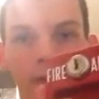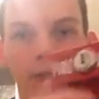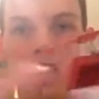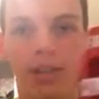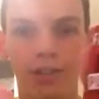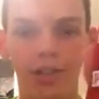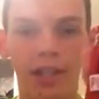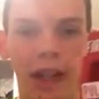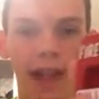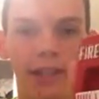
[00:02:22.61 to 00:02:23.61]
You can't just
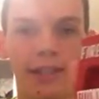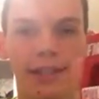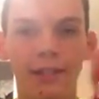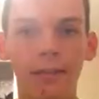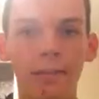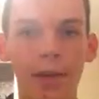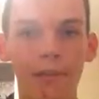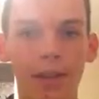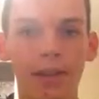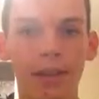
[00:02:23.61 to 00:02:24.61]
like accidentally
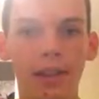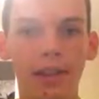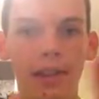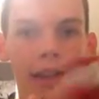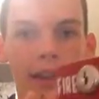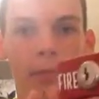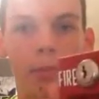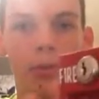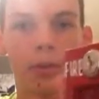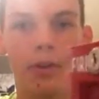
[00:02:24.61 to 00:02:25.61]
bump into this and have it
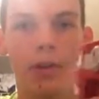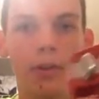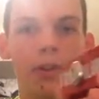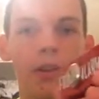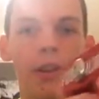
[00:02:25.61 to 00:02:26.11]
pull down.